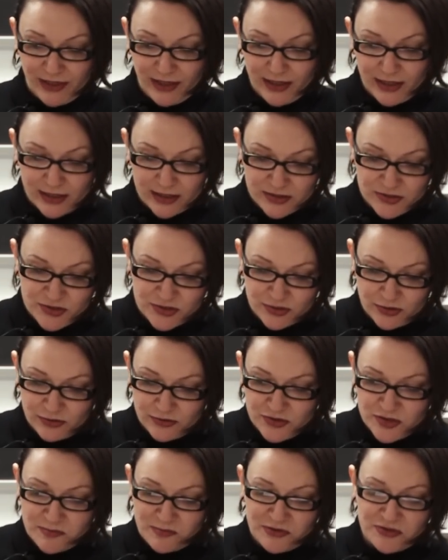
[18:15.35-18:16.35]
I had
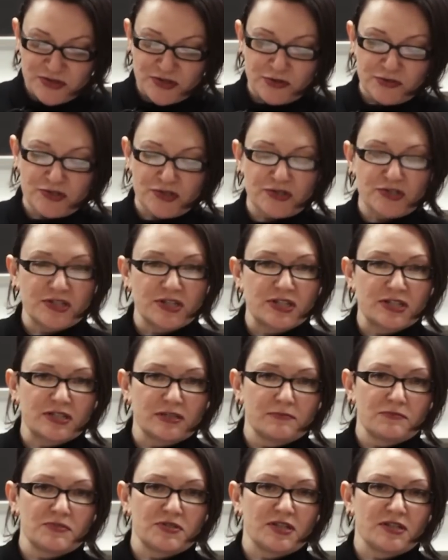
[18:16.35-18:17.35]
concerns about social
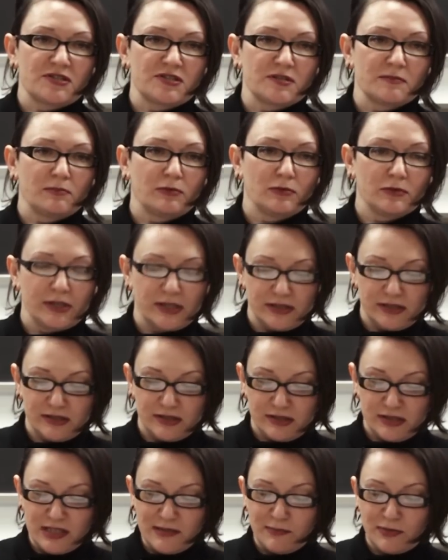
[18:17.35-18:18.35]
systems that supported
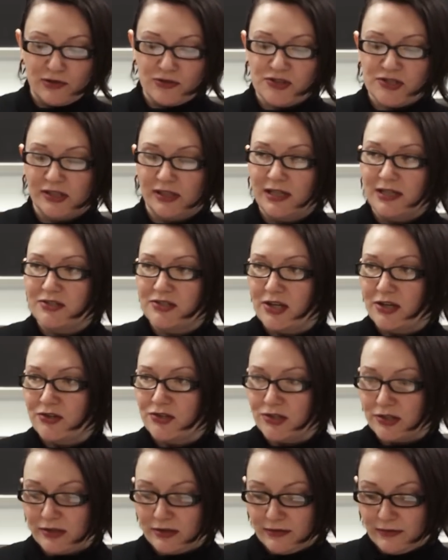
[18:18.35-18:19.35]

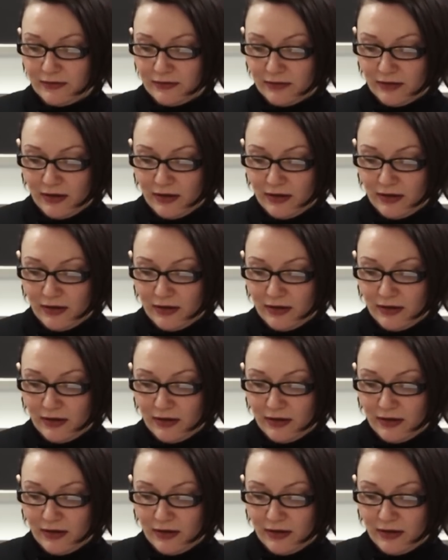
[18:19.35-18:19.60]
depersonalization,